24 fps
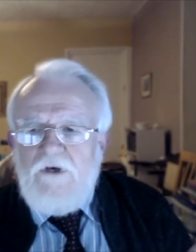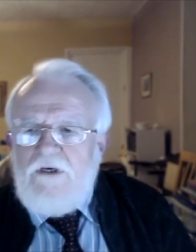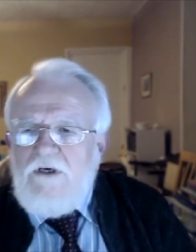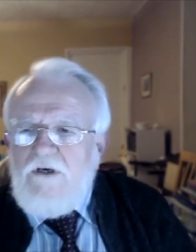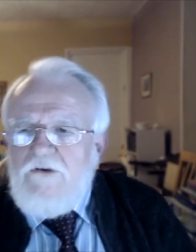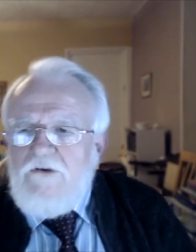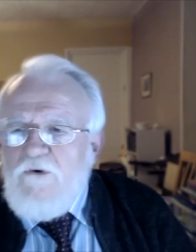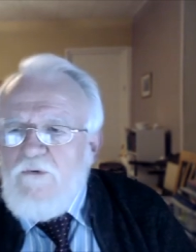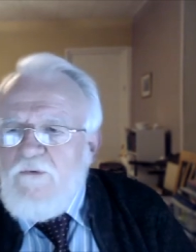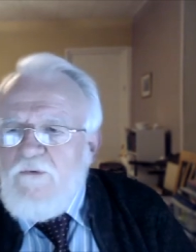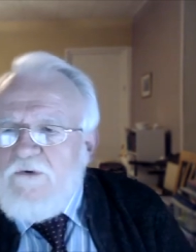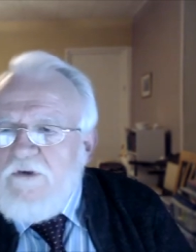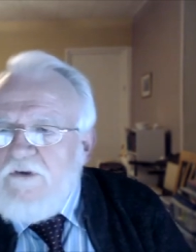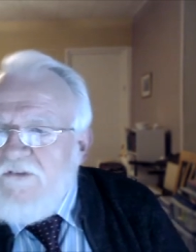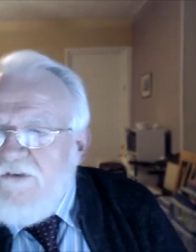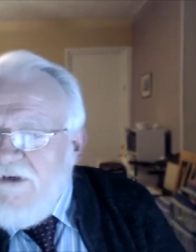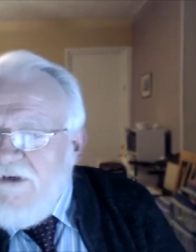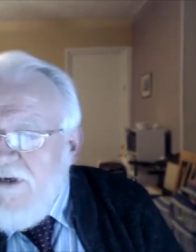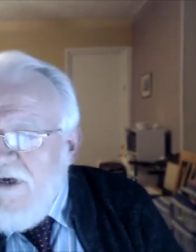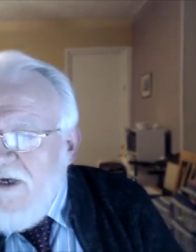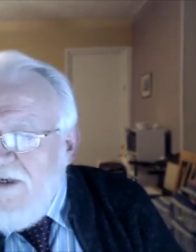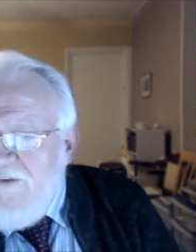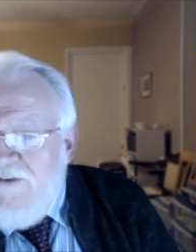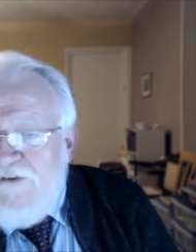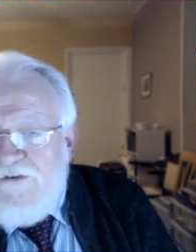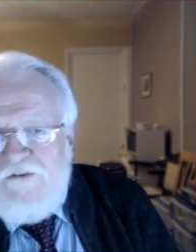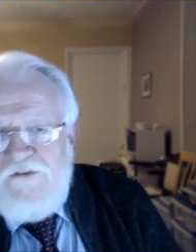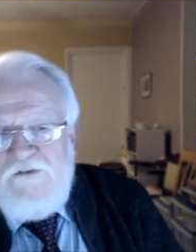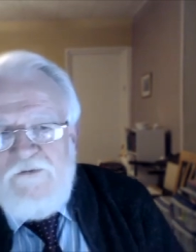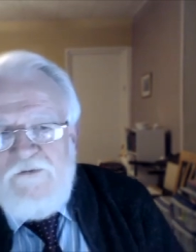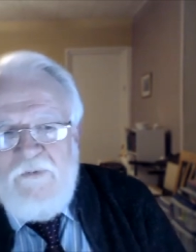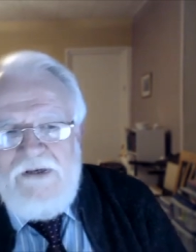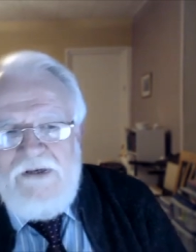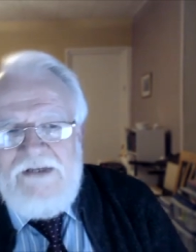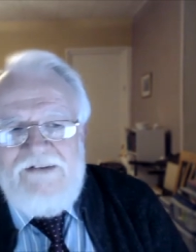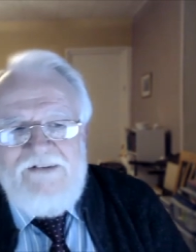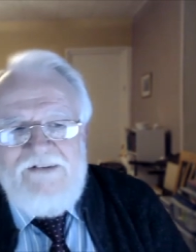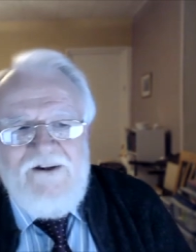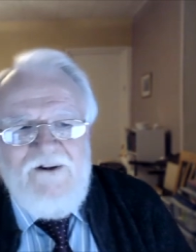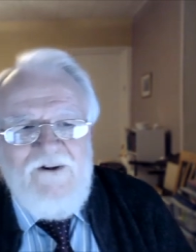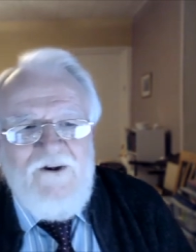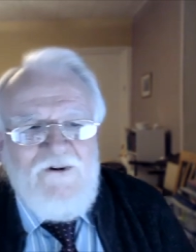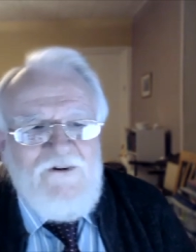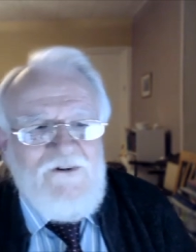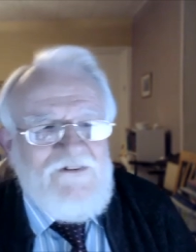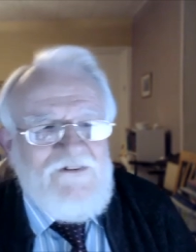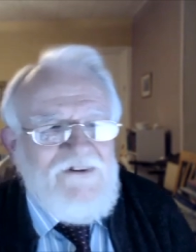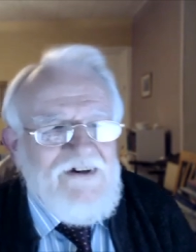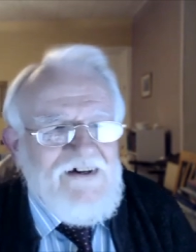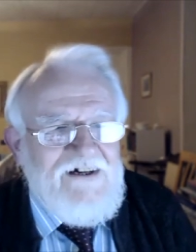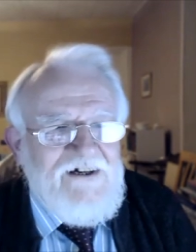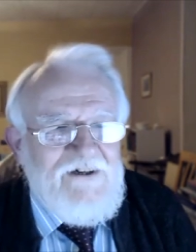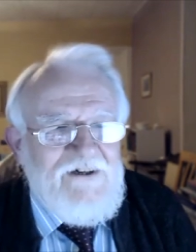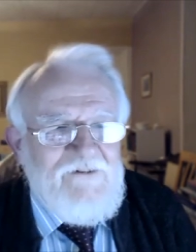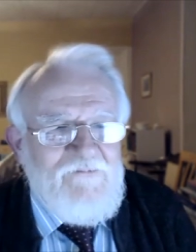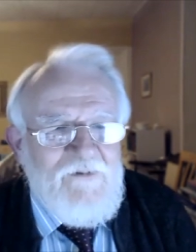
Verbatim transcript: I don't want to, I could spend a lot of time,